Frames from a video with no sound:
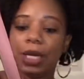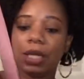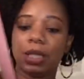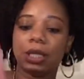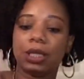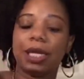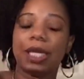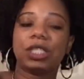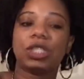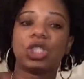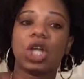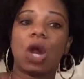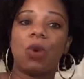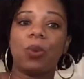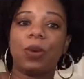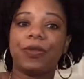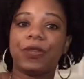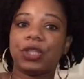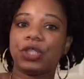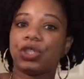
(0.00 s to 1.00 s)
let's start
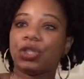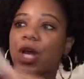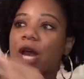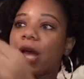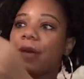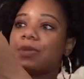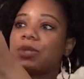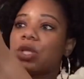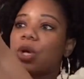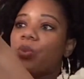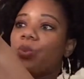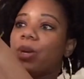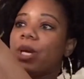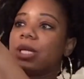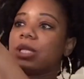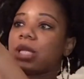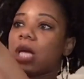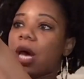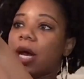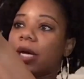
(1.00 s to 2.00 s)
with the strap. So when
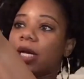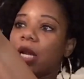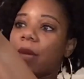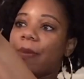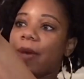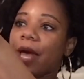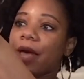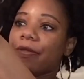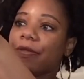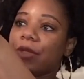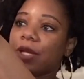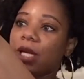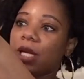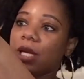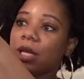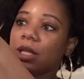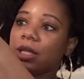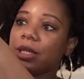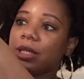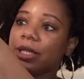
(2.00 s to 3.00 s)
talking about
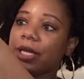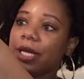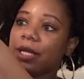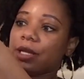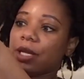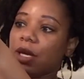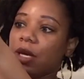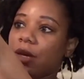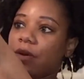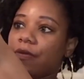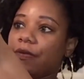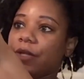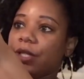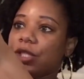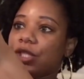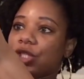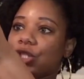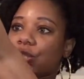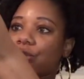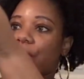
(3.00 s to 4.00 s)
the length of
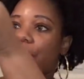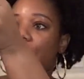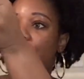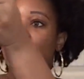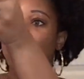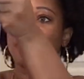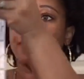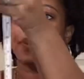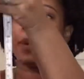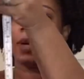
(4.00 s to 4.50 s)
the strap,